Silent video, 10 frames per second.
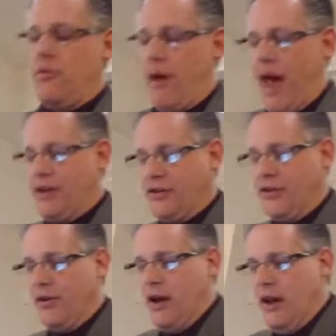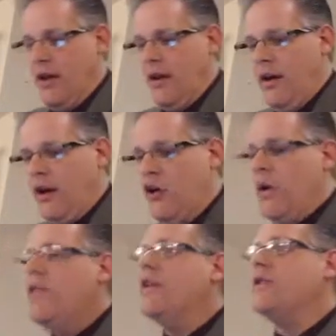pastor who,
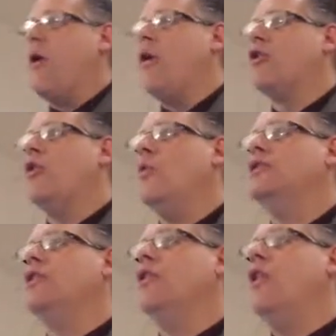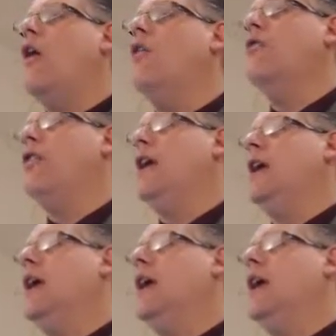in this article, was loathing